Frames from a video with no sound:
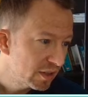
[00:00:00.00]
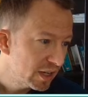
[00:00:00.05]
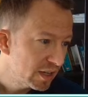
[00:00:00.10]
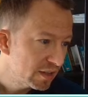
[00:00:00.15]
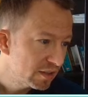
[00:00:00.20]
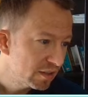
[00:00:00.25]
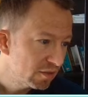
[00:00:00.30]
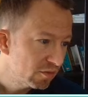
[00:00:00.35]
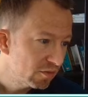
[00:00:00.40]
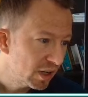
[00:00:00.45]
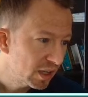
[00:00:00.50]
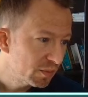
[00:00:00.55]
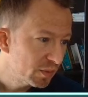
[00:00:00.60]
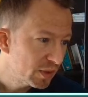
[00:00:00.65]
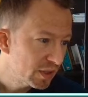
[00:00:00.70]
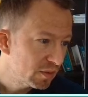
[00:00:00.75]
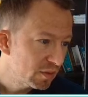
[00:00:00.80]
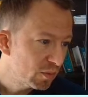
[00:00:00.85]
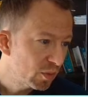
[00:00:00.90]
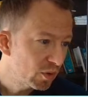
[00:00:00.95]
As in rugby,
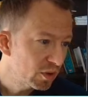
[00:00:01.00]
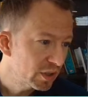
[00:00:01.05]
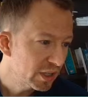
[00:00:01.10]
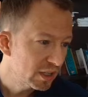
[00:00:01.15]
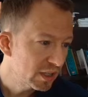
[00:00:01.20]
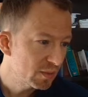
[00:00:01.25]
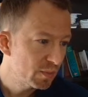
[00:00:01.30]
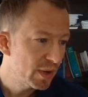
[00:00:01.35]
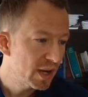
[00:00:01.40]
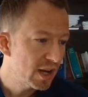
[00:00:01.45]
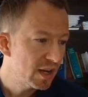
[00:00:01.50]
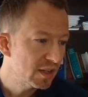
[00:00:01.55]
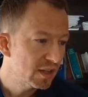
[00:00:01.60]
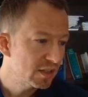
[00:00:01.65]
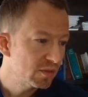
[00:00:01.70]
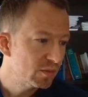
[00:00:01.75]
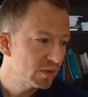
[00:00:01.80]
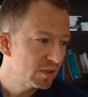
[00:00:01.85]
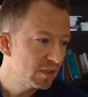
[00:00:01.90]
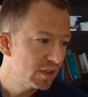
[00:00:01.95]
the ball gets
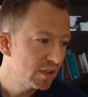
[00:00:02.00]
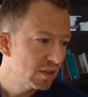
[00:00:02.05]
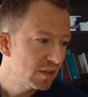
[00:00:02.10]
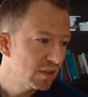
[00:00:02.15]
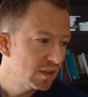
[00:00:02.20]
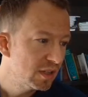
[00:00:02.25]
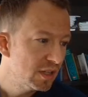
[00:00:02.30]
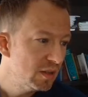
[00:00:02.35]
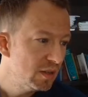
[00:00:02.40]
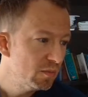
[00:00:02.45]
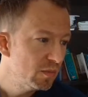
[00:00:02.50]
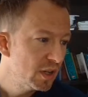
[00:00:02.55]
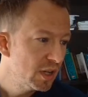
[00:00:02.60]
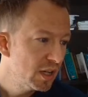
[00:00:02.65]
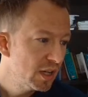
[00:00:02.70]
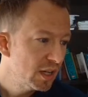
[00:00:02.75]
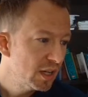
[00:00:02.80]
passed within the team